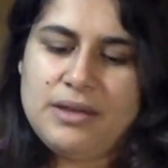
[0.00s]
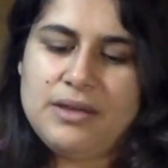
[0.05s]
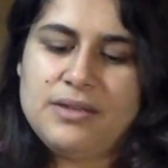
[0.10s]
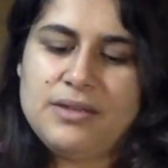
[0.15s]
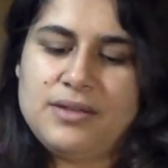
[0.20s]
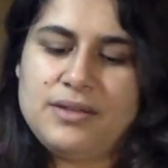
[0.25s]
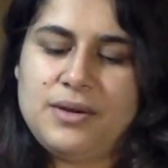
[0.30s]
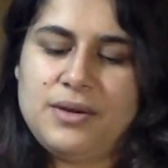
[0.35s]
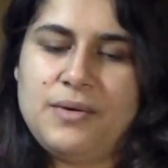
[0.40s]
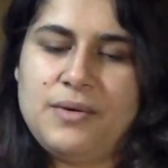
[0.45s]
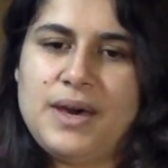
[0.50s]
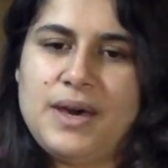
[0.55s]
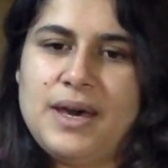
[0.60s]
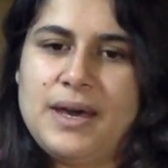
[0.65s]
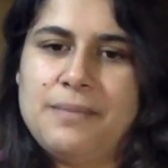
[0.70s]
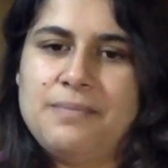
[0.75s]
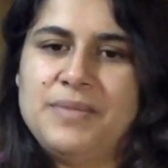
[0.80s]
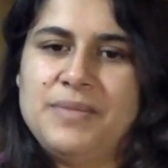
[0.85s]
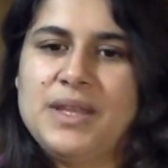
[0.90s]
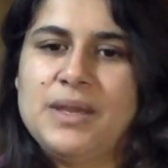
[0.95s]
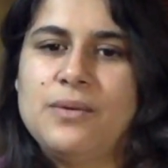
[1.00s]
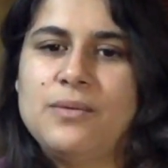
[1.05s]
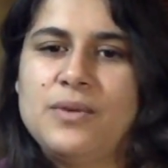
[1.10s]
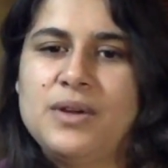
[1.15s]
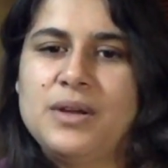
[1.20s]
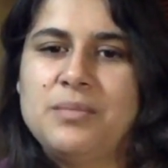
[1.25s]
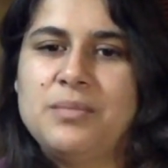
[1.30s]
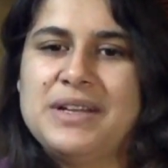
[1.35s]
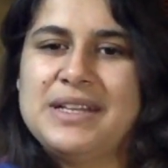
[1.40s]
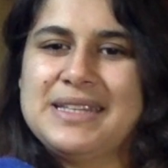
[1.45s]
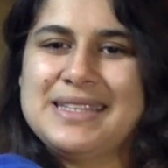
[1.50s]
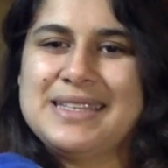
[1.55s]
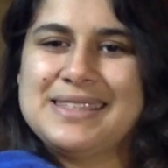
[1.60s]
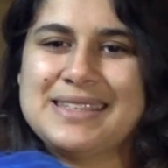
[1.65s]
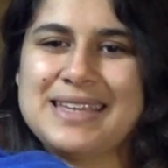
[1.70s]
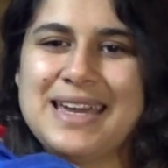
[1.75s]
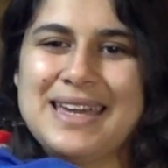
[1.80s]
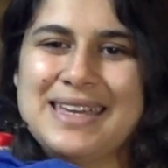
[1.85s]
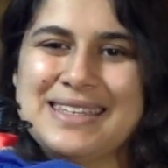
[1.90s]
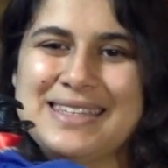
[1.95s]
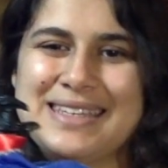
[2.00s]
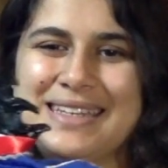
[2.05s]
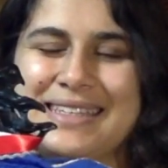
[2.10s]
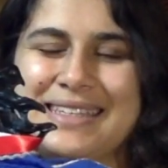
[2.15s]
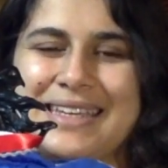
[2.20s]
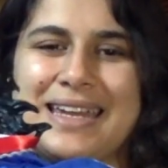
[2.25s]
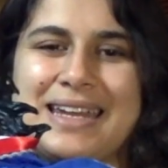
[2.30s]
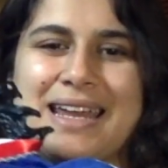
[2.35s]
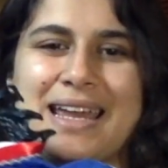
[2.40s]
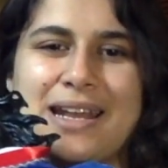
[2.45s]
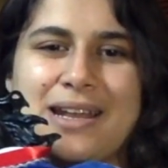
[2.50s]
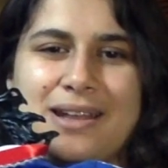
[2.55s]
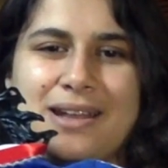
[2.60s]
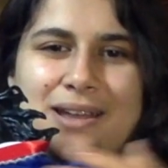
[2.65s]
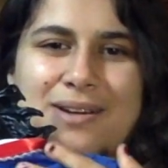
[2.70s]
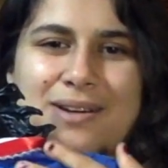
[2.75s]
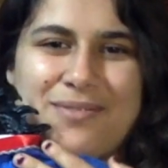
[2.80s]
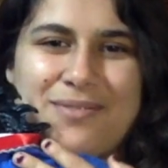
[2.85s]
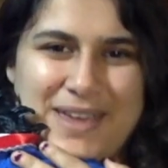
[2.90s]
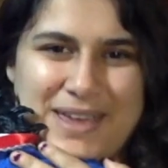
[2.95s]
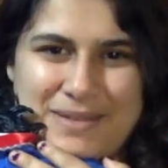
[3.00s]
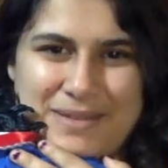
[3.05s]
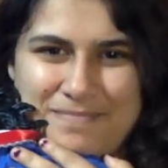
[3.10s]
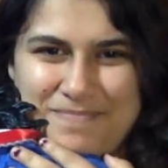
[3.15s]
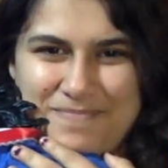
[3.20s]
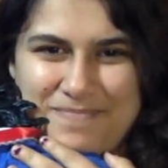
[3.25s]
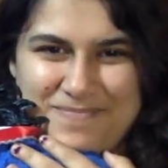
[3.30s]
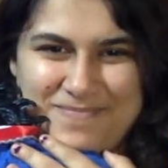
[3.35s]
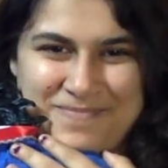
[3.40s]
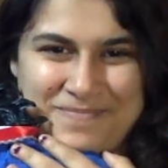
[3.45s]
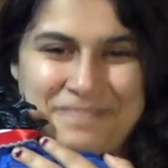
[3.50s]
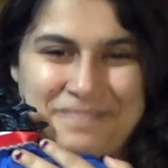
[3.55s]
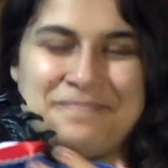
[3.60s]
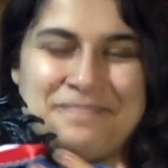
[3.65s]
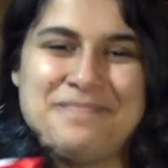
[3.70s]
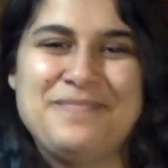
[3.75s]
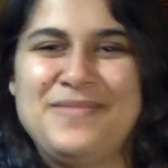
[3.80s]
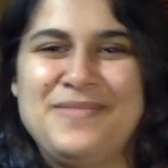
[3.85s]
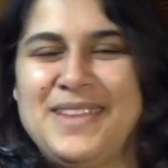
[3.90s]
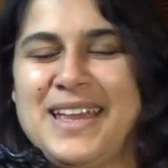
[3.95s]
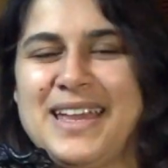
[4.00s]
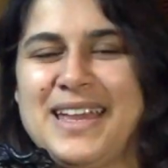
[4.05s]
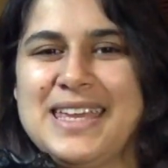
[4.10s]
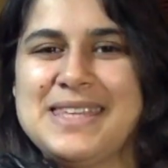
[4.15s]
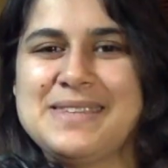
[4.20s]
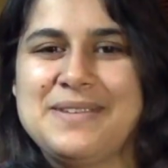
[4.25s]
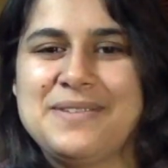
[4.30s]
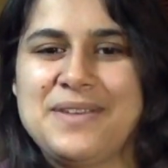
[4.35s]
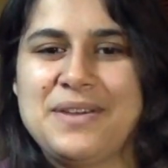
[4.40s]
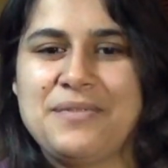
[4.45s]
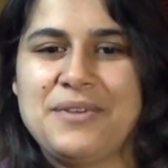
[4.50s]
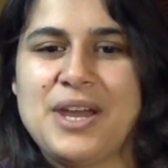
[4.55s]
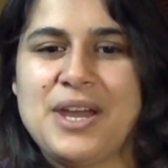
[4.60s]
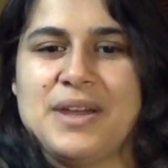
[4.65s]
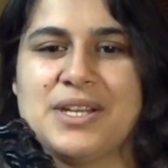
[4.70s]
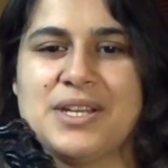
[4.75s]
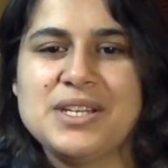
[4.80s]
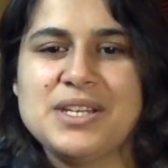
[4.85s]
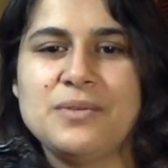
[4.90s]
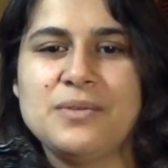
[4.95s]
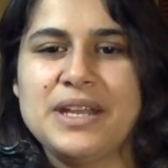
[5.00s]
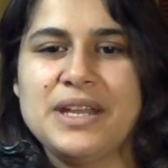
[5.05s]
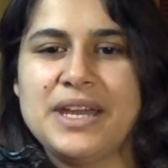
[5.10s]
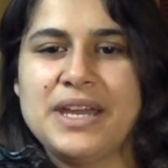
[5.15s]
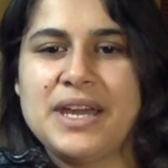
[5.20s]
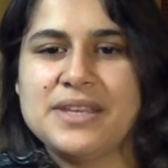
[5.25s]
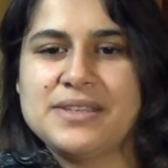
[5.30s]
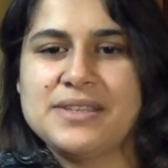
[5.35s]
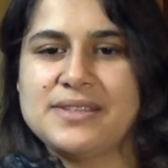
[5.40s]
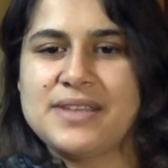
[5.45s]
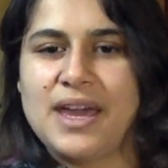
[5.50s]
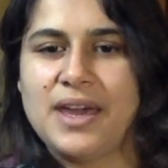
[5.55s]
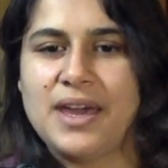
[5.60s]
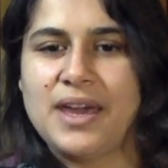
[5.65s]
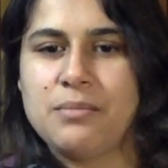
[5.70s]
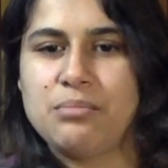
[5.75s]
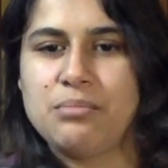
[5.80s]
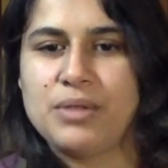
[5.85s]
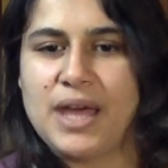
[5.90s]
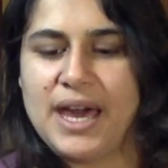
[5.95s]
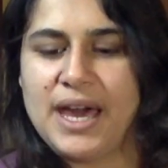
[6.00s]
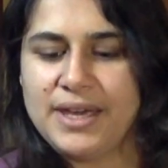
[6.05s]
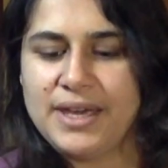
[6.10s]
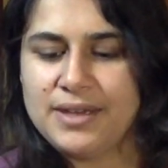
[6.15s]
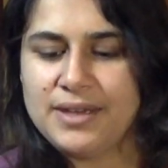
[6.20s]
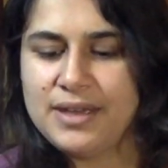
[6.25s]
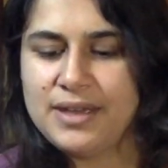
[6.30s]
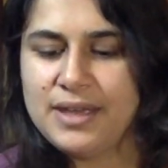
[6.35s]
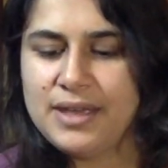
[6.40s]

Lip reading: So we're gonna put this guy set aside. I love him. He's my favorite. I actually want to get a second black,